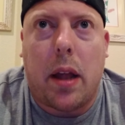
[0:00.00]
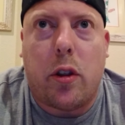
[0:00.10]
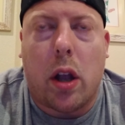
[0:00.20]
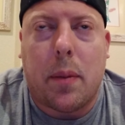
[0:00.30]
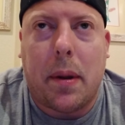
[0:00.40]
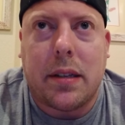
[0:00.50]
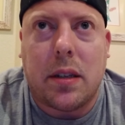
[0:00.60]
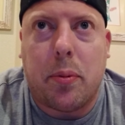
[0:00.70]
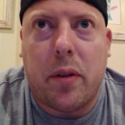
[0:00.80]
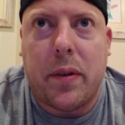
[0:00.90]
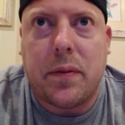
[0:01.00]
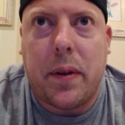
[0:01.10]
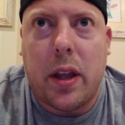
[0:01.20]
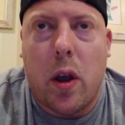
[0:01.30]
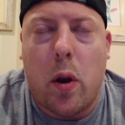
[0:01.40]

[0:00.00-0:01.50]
talked about this in a previous video.